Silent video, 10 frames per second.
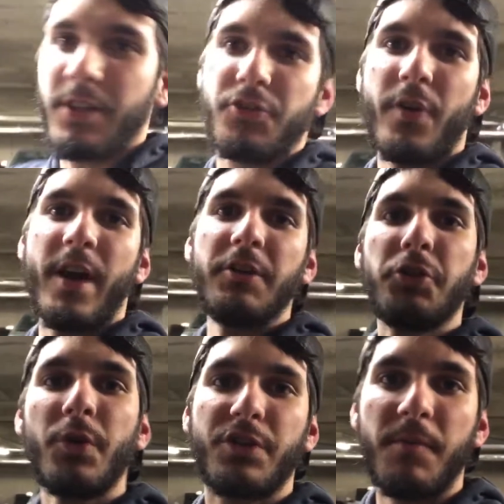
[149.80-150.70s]
to try and
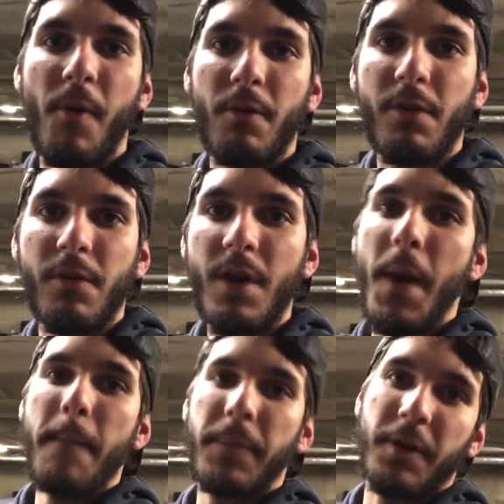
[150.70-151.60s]
do it tomorrow,
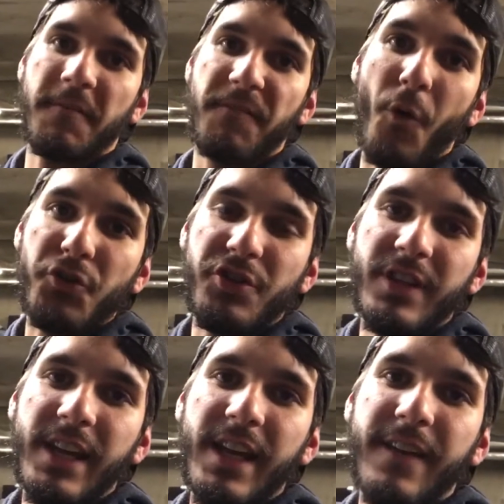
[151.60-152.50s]
but
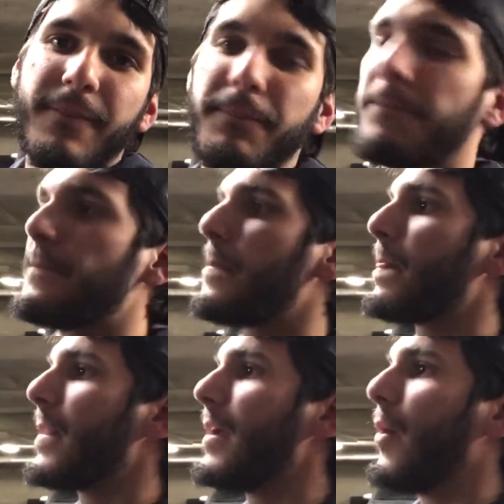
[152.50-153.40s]
unfortunately,
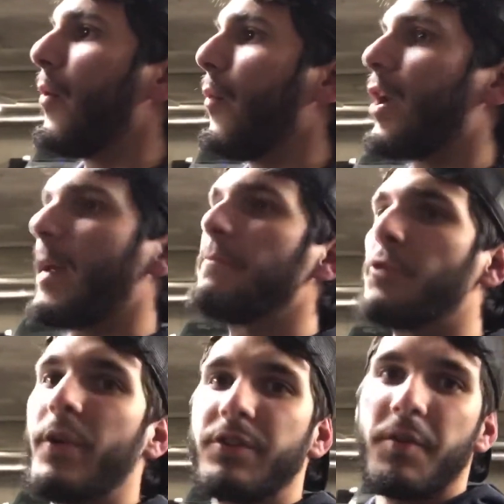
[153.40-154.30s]
what I'm
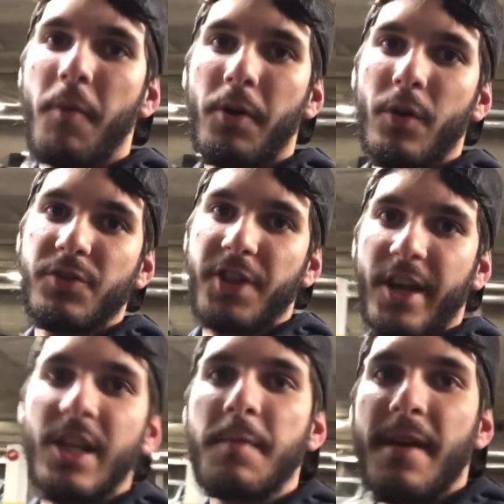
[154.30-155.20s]
doing tomorrow is not
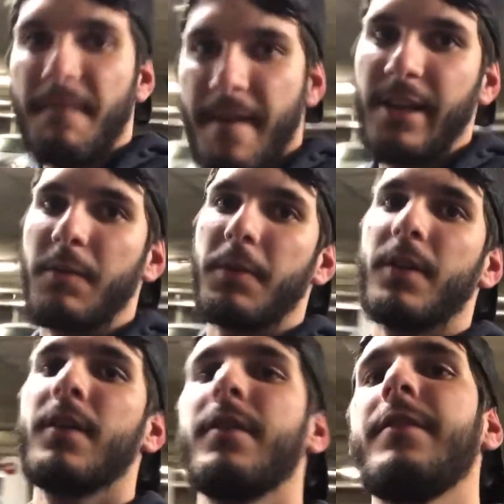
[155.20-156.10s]
gonna be available.